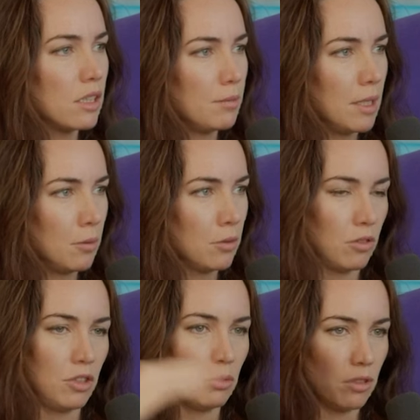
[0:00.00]
their people
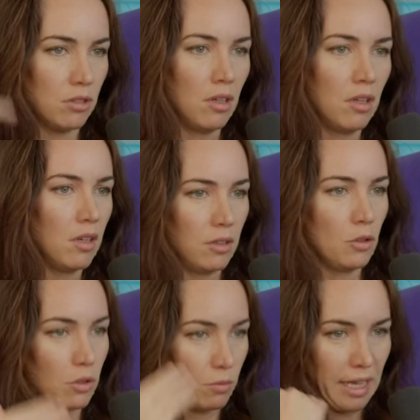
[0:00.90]
so that you can
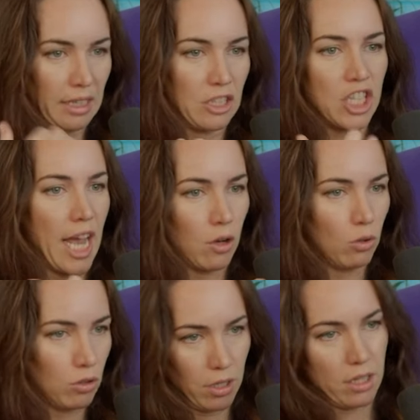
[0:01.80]
channel your